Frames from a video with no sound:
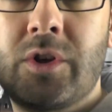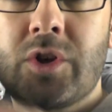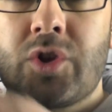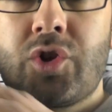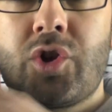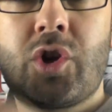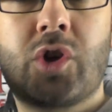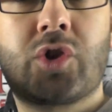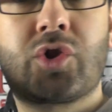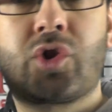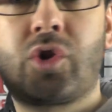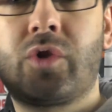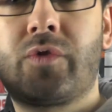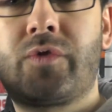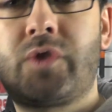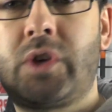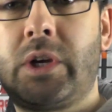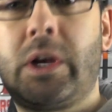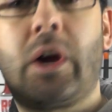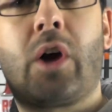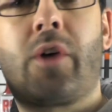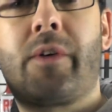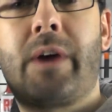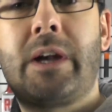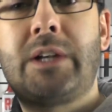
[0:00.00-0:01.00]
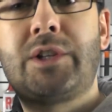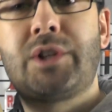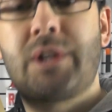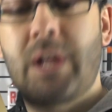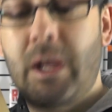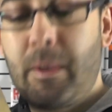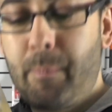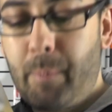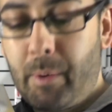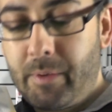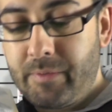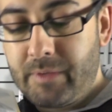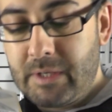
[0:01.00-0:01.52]
There's no scuff sheet or edge
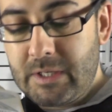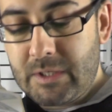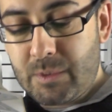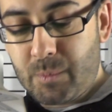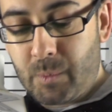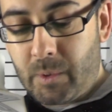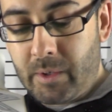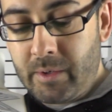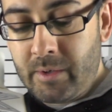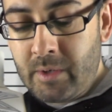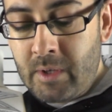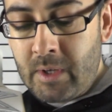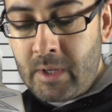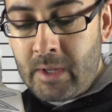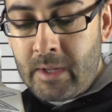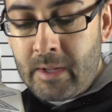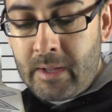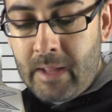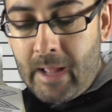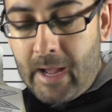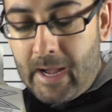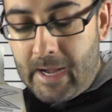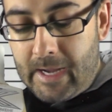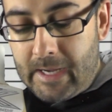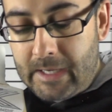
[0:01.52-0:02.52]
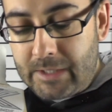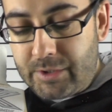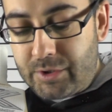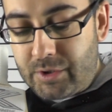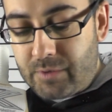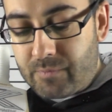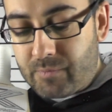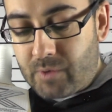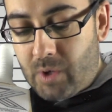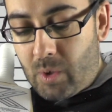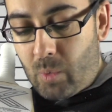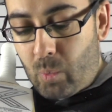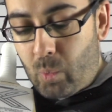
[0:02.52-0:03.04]
tape on this one and
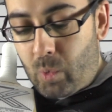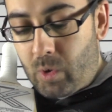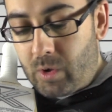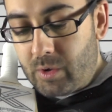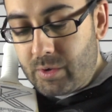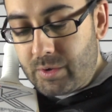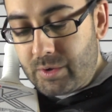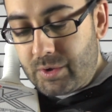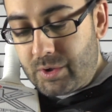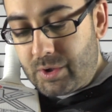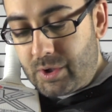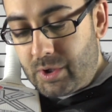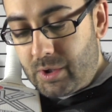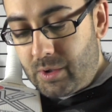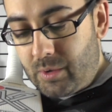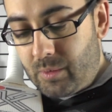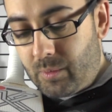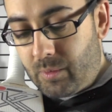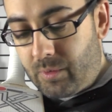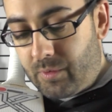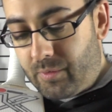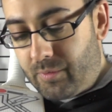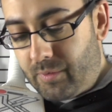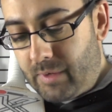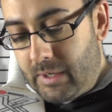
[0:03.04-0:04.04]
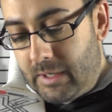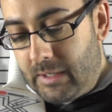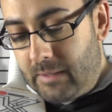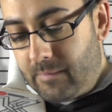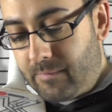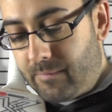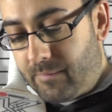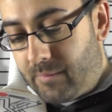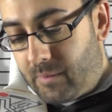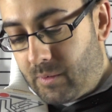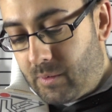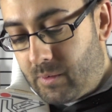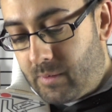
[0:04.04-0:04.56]
you've got one, two, three,
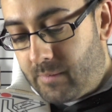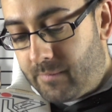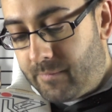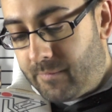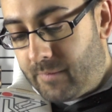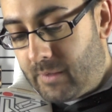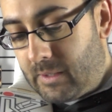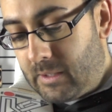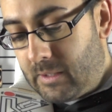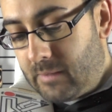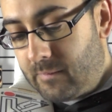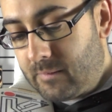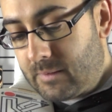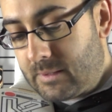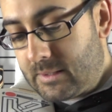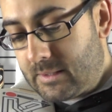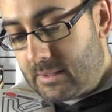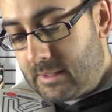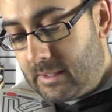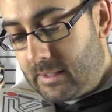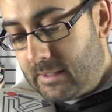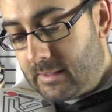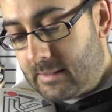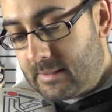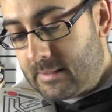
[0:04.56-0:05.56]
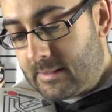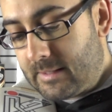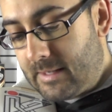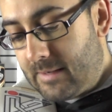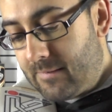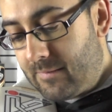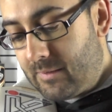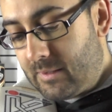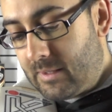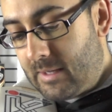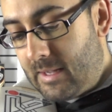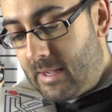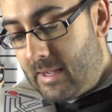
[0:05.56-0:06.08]
four, five, six,
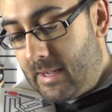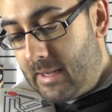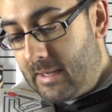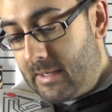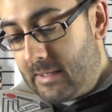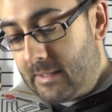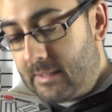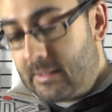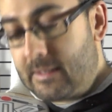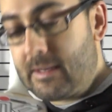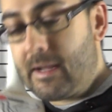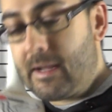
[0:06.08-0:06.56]
seven, eight,